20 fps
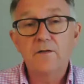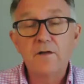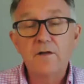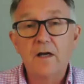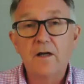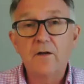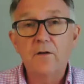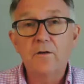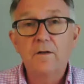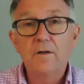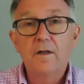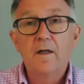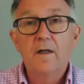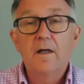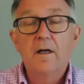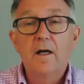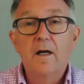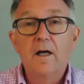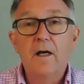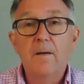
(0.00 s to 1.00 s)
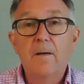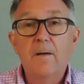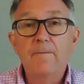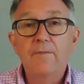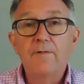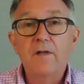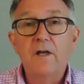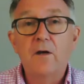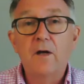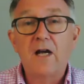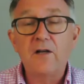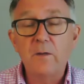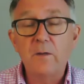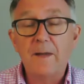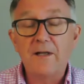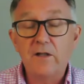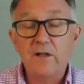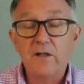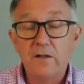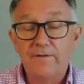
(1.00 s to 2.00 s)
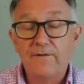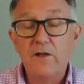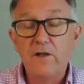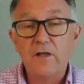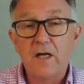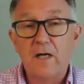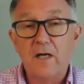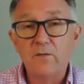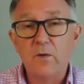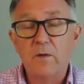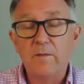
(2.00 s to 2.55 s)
So as we mentioned a few times,